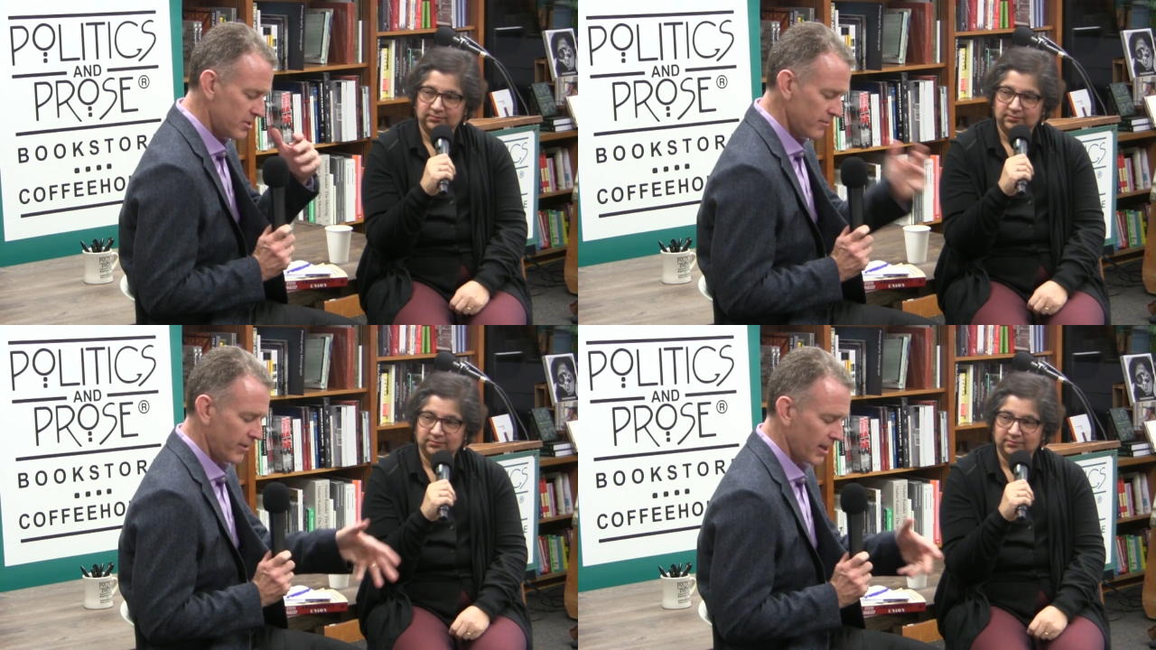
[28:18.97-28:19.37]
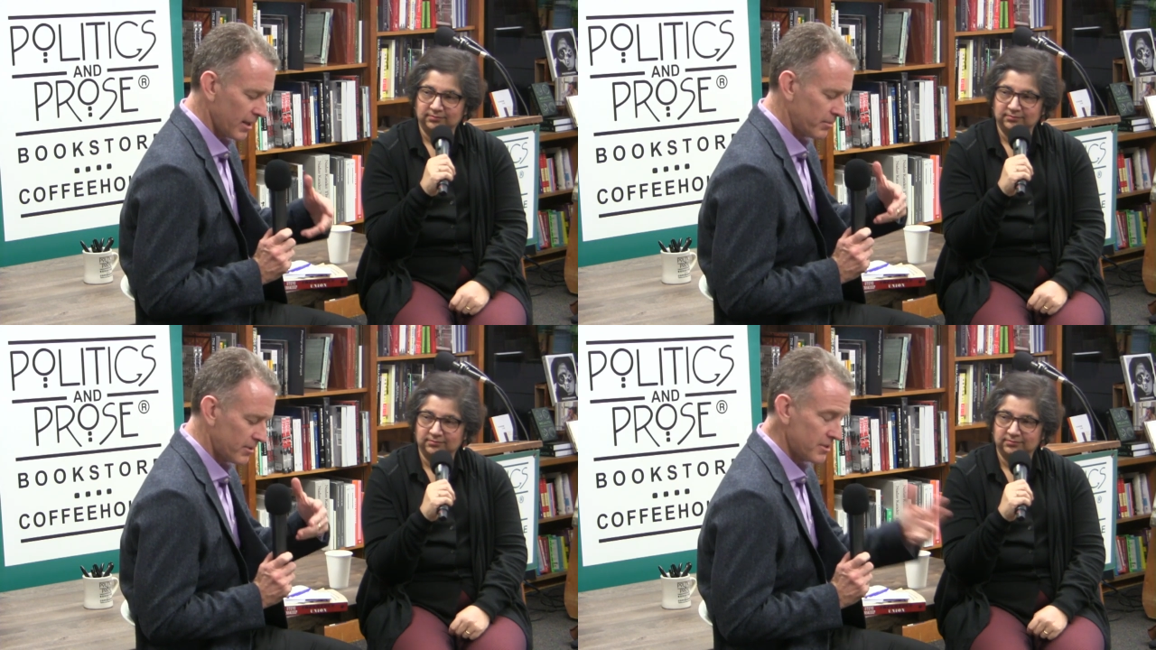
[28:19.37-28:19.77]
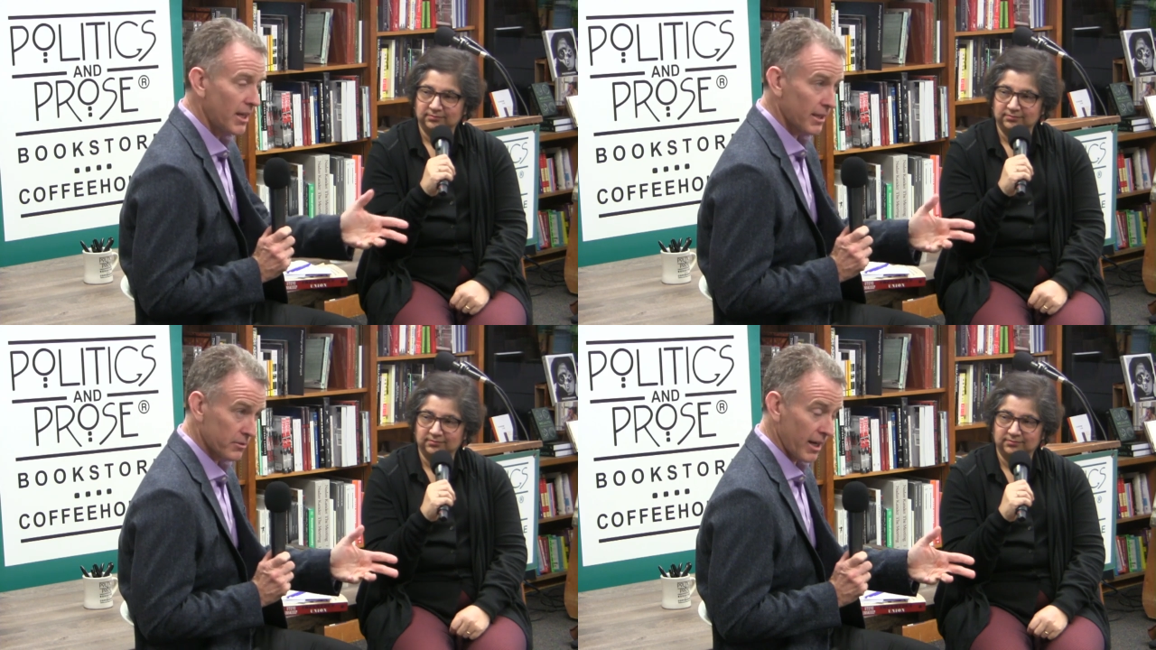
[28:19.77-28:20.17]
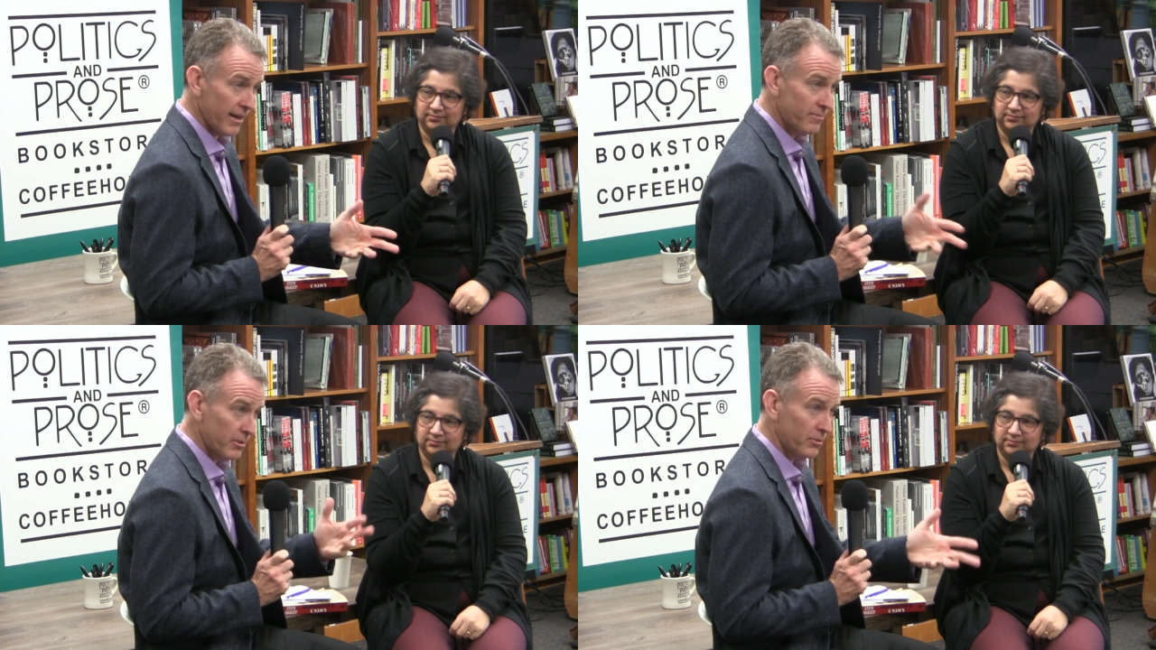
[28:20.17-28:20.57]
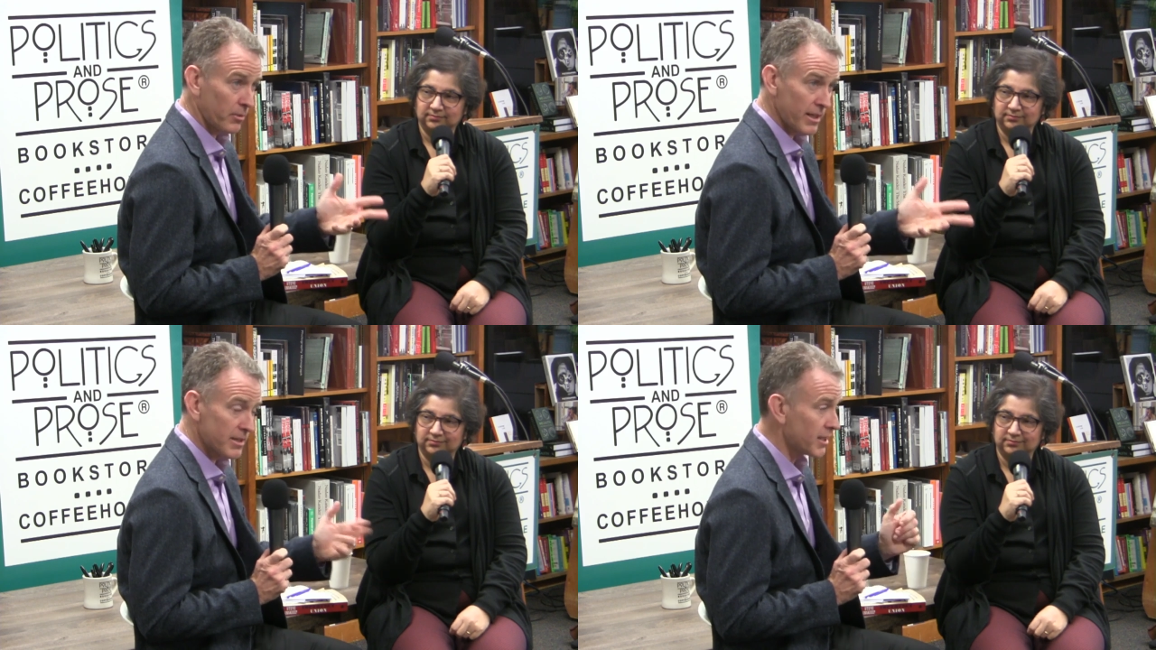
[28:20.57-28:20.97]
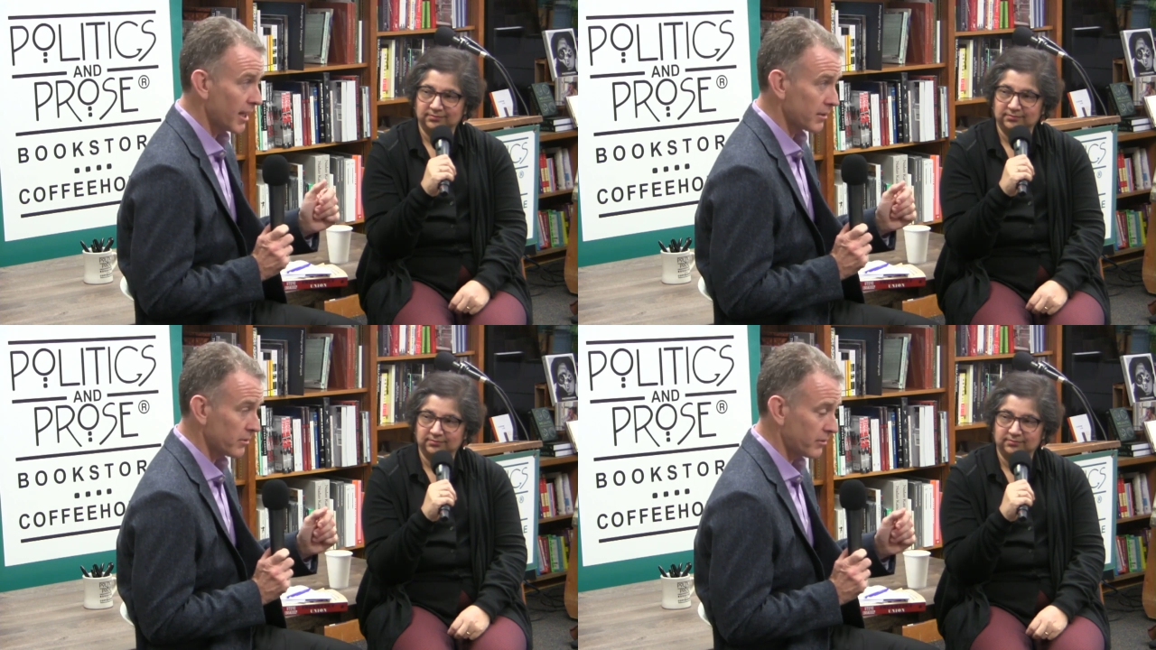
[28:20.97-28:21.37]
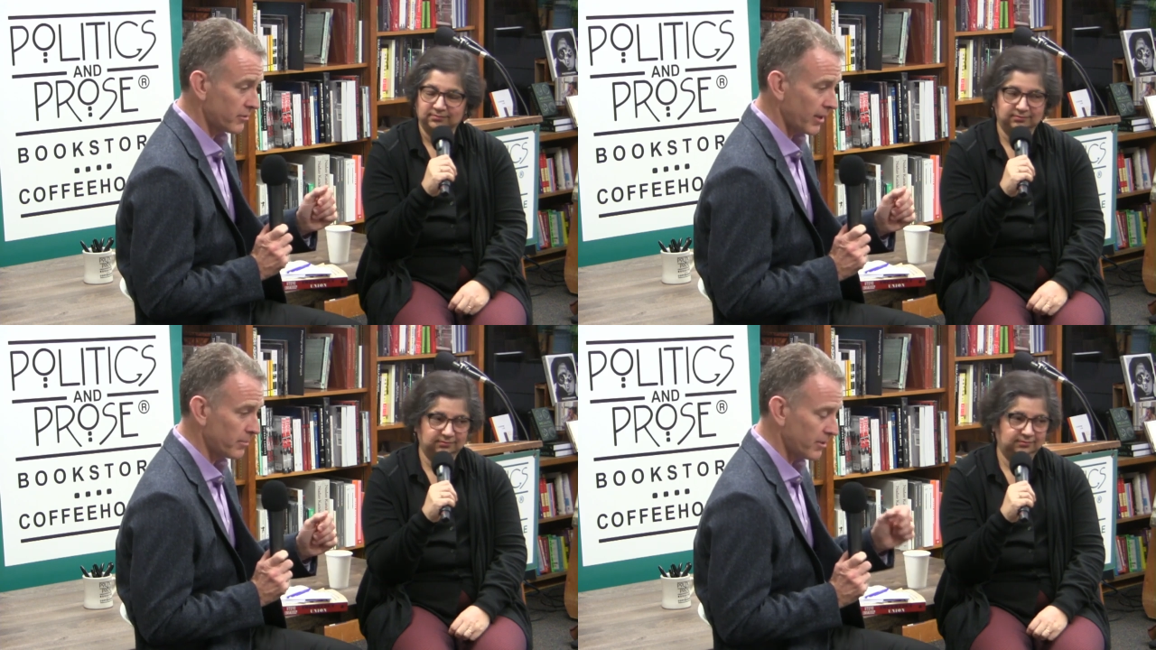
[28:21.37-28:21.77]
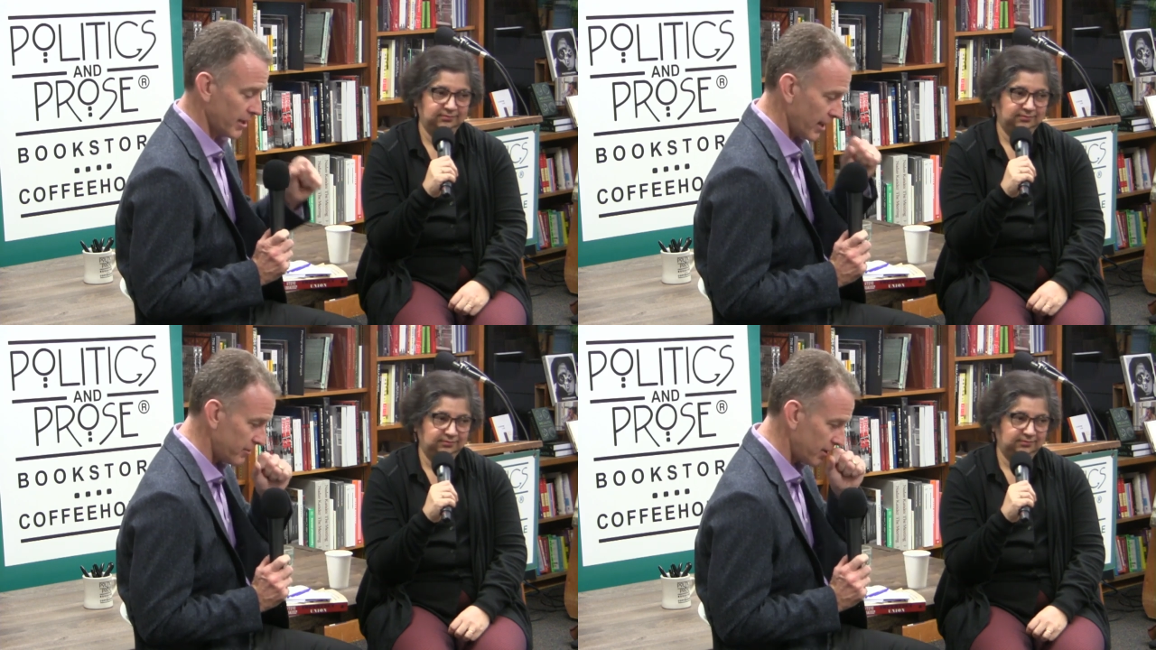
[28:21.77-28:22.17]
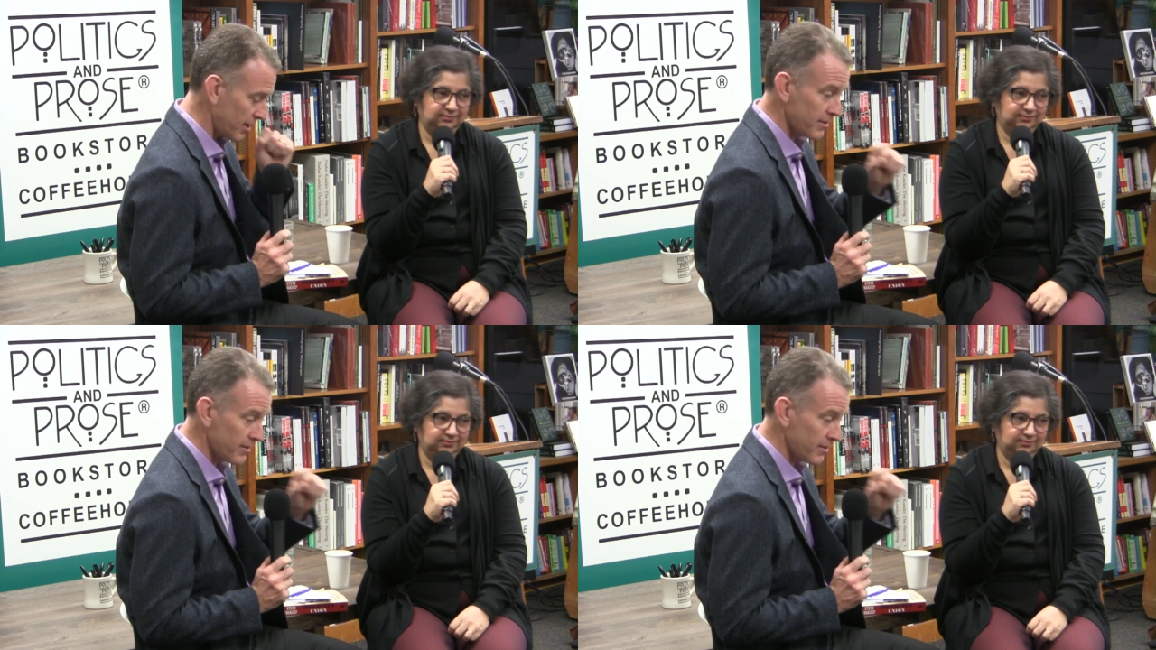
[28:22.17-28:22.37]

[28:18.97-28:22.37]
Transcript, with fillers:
Speaker 1: developed the telegraph, persuaded Congress to subsidize it,